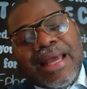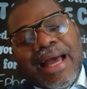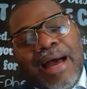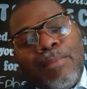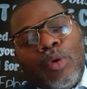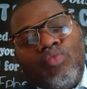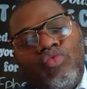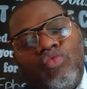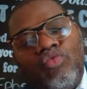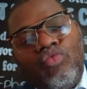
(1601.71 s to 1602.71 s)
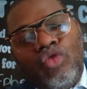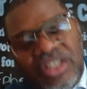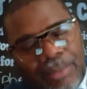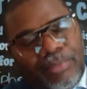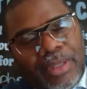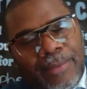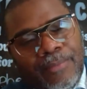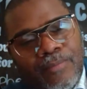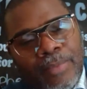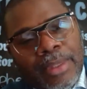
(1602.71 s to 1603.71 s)
I'm going to do
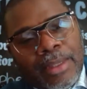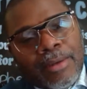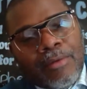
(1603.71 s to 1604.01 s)
something